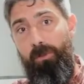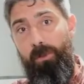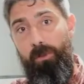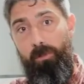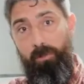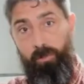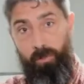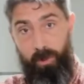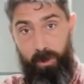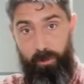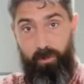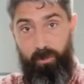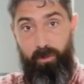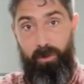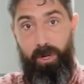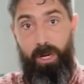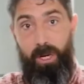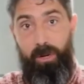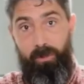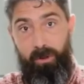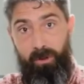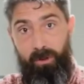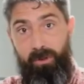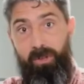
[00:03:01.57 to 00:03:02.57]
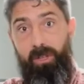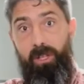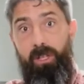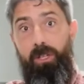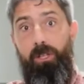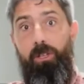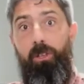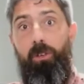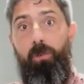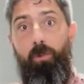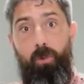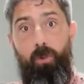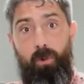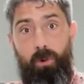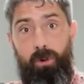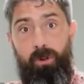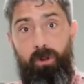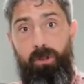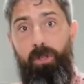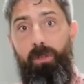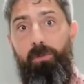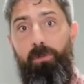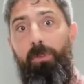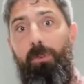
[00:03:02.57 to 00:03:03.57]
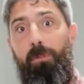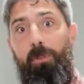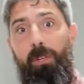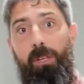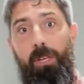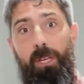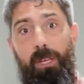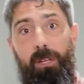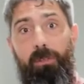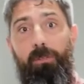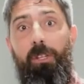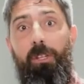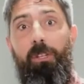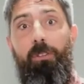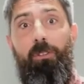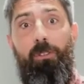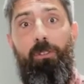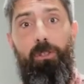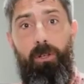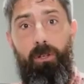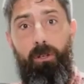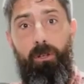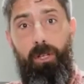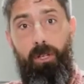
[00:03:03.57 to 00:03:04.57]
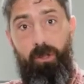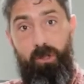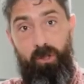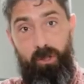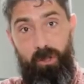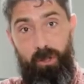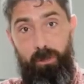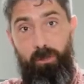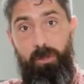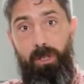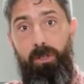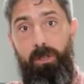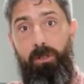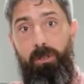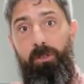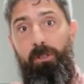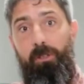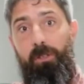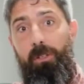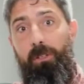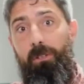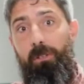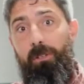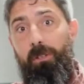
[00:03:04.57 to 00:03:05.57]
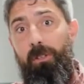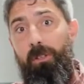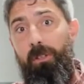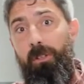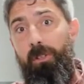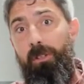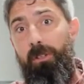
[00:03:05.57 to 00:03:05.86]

of a, a proper 10 year warranty from the date of install that should be installed.